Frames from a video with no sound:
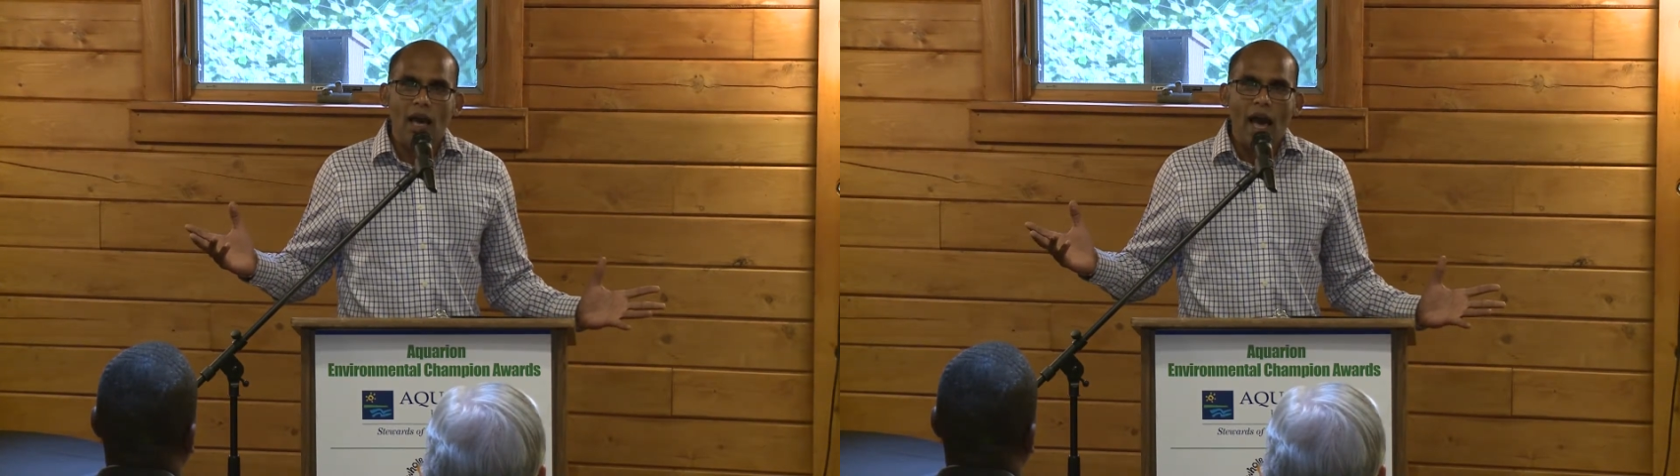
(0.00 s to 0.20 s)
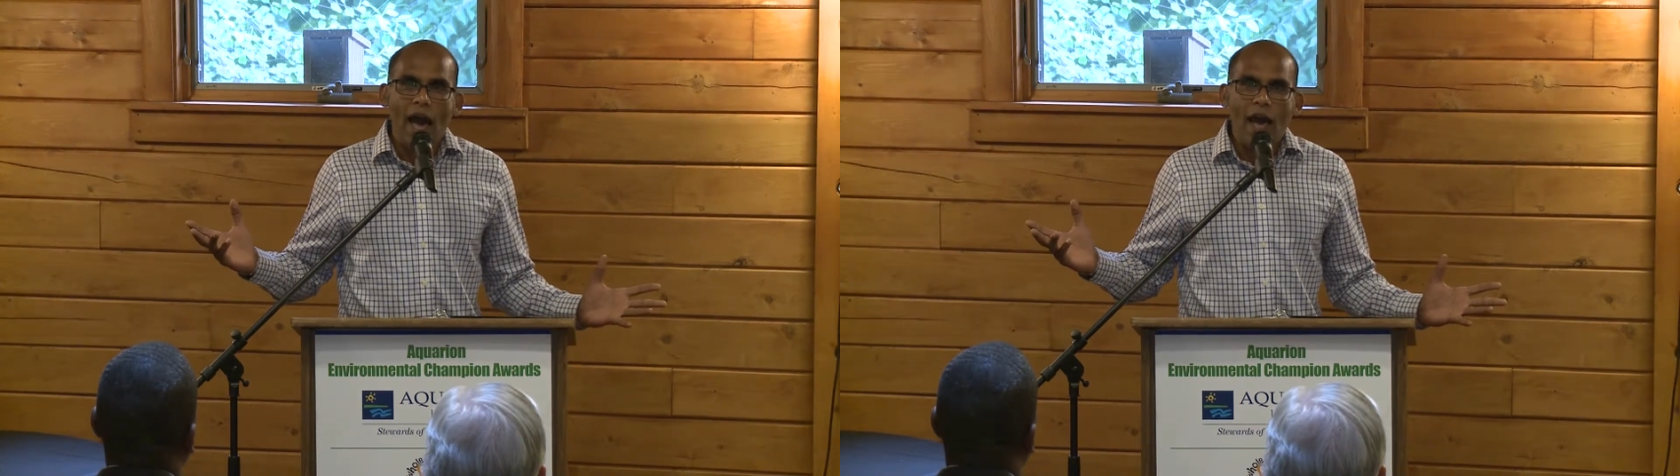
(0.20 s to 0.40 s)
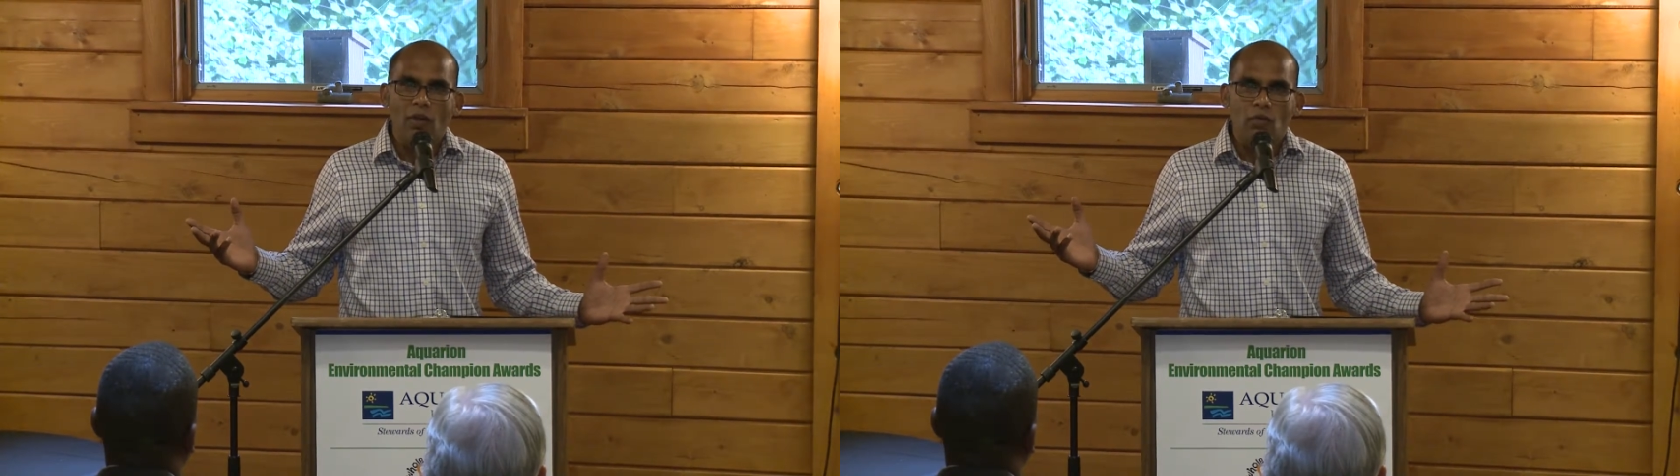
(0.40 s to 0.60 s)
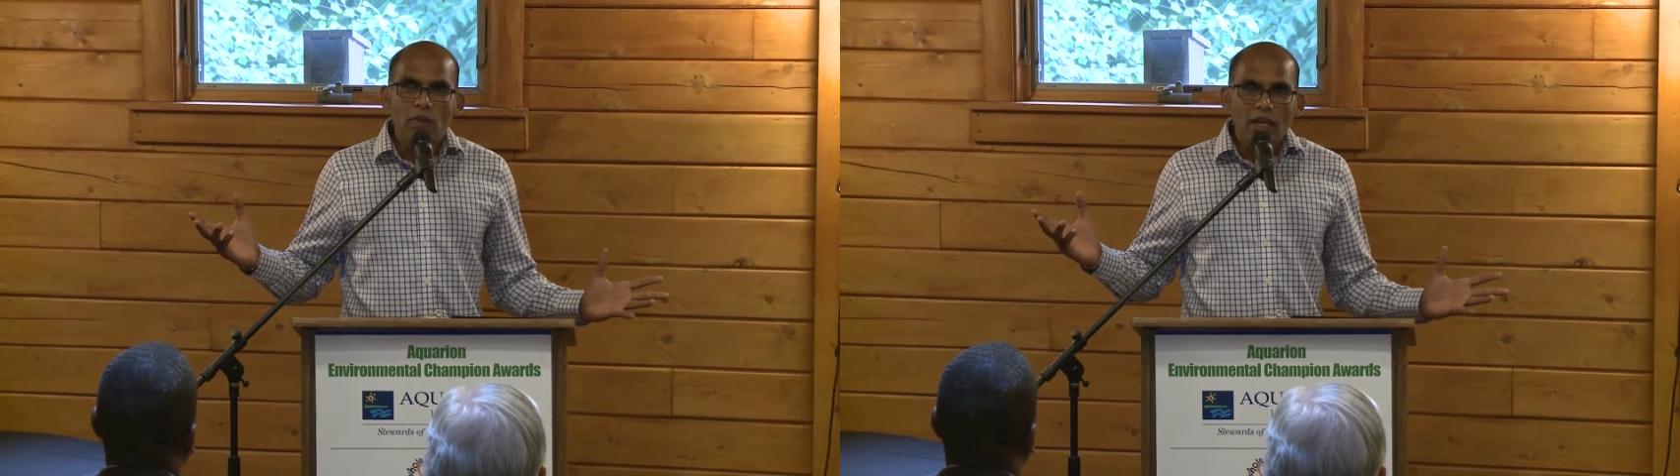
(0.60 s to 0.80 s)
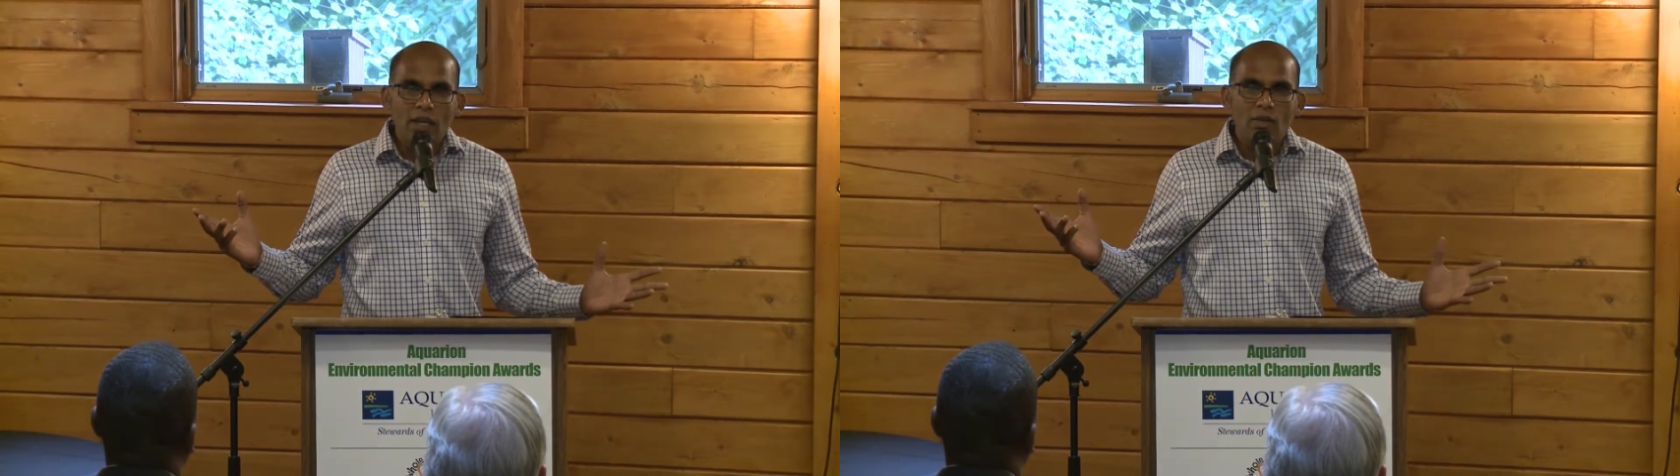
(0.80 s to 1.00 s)
And
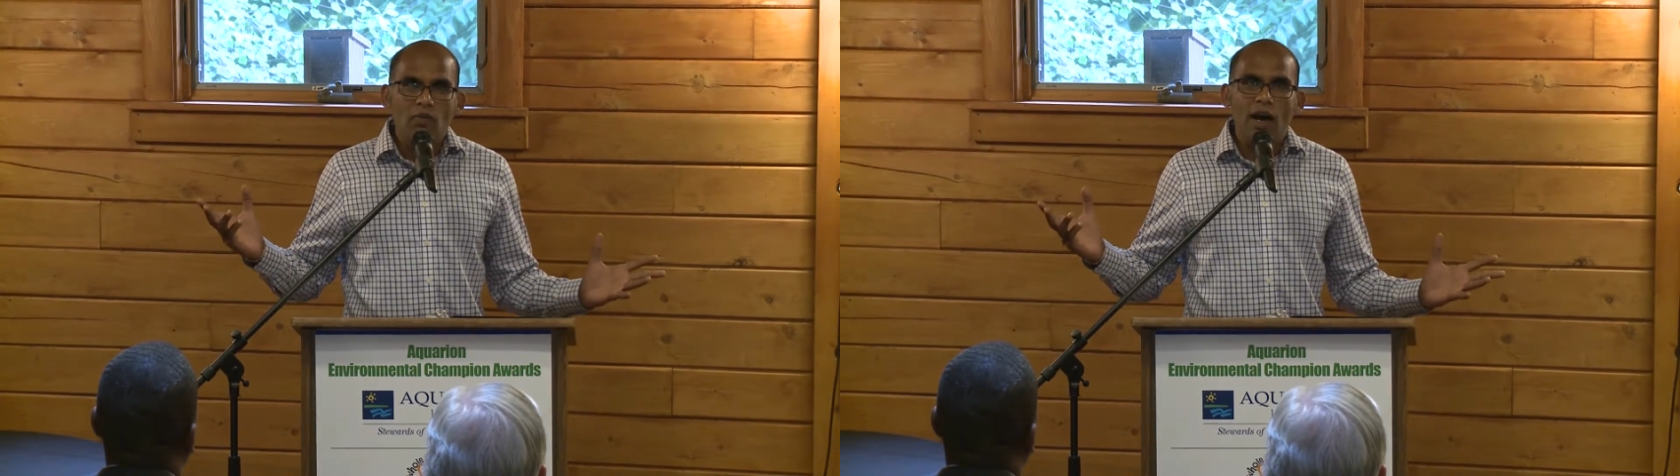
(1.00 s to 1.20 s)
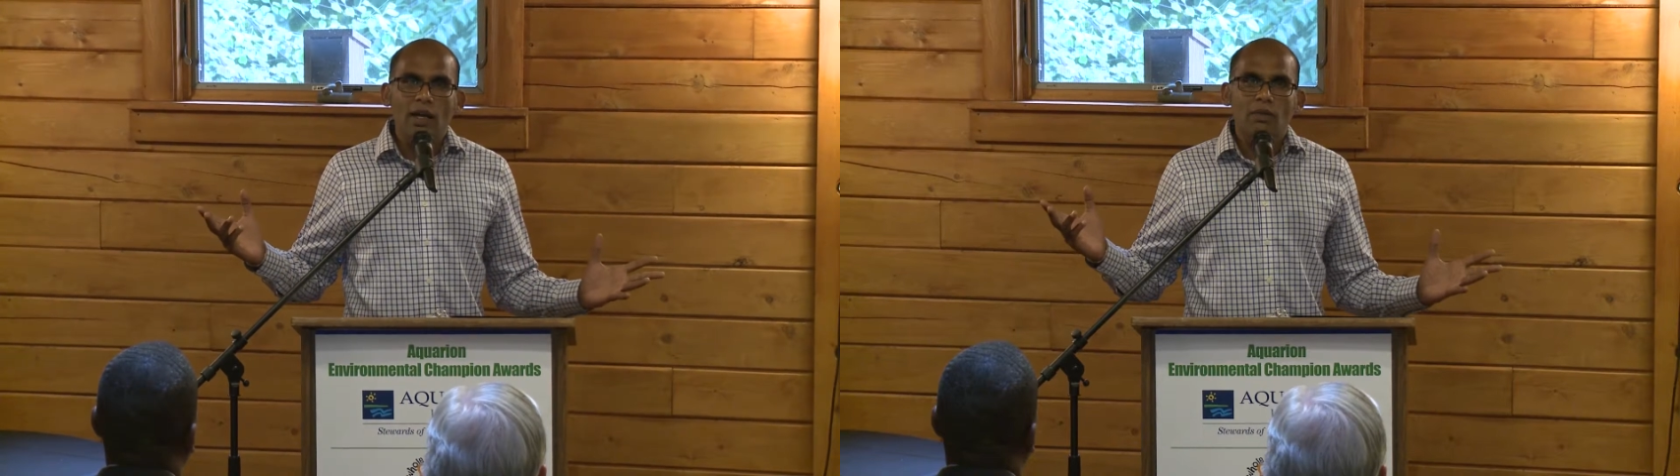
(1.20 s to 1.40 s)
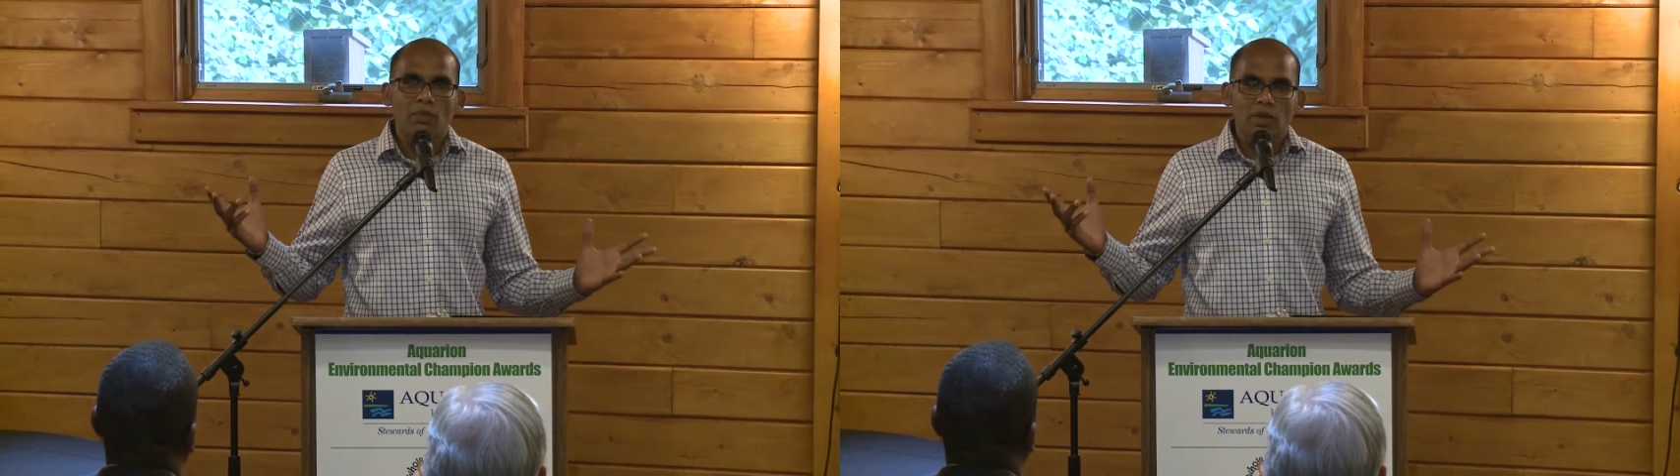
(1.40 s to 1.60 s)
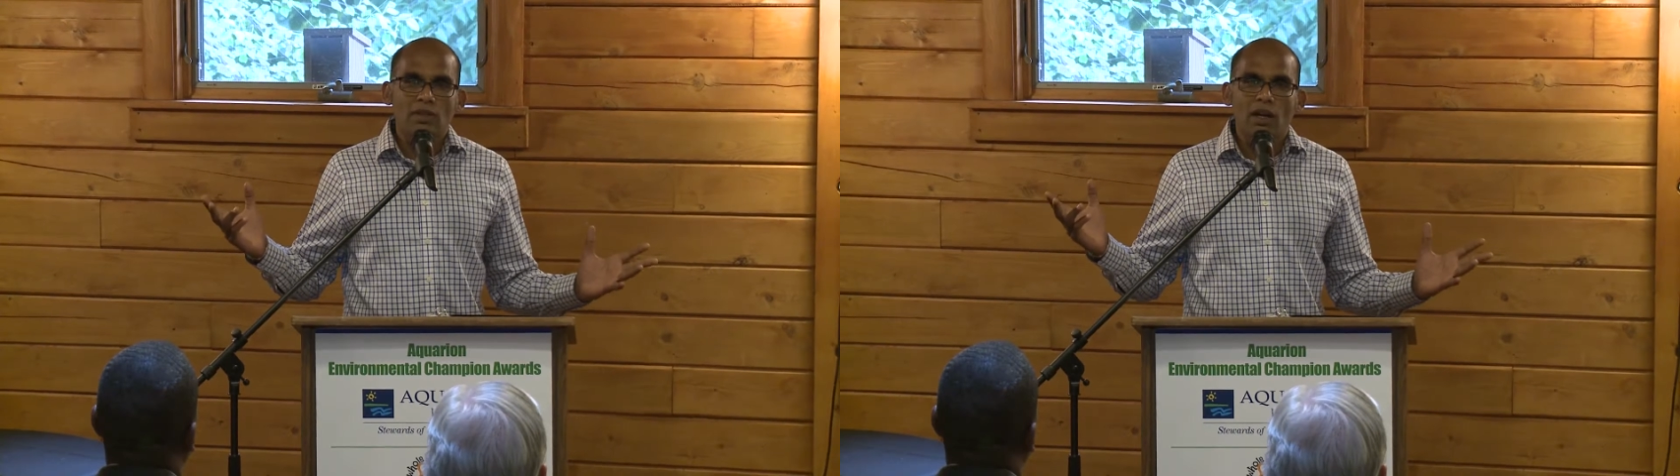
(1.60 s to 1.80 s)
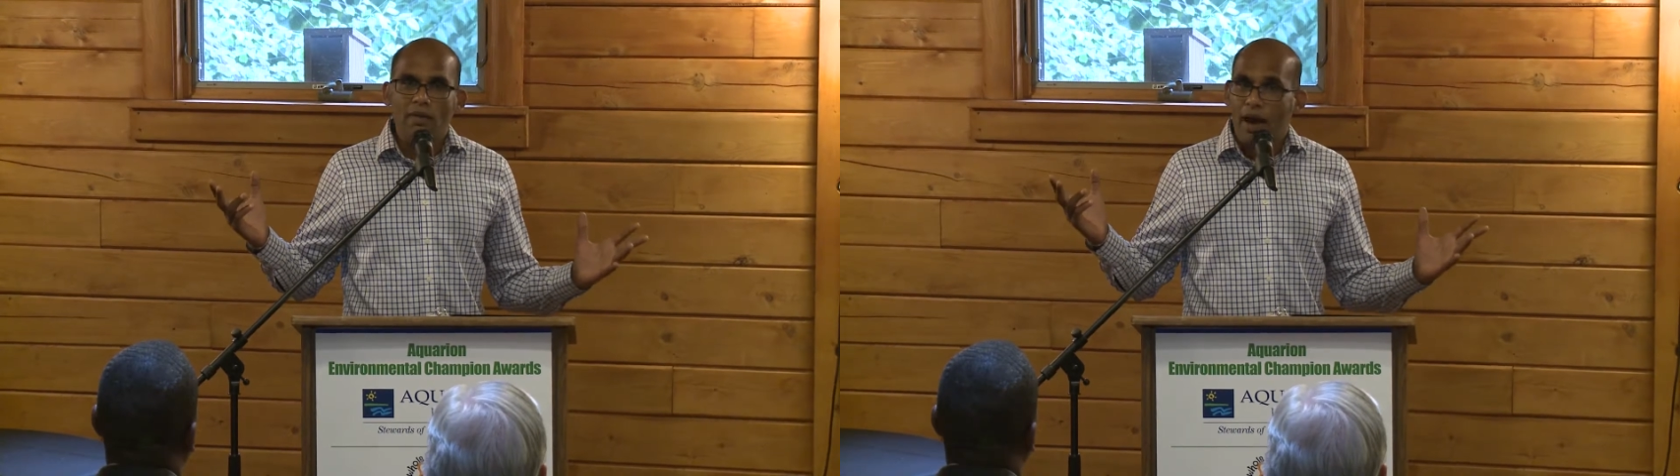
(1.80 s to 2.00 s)
we want to preserve